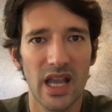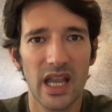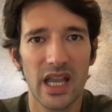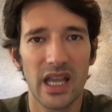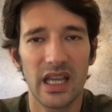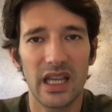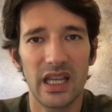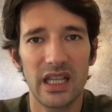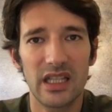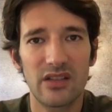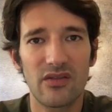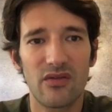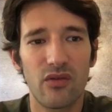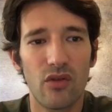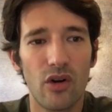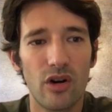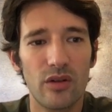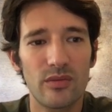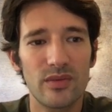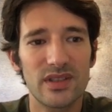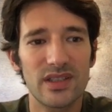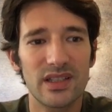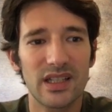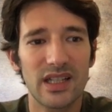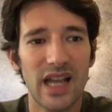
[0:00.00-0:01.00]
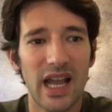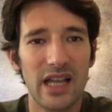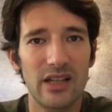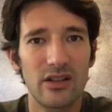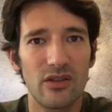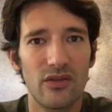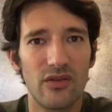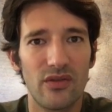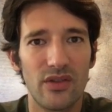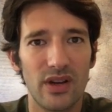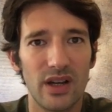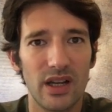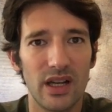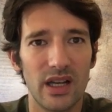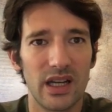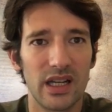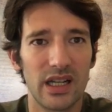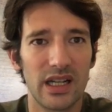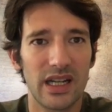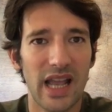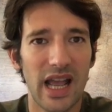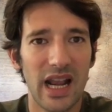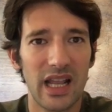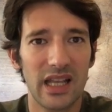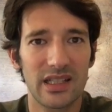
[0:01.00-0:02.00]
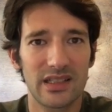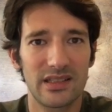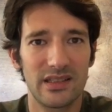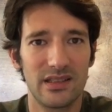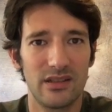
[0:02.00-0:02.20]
it forms a kind of a galaxy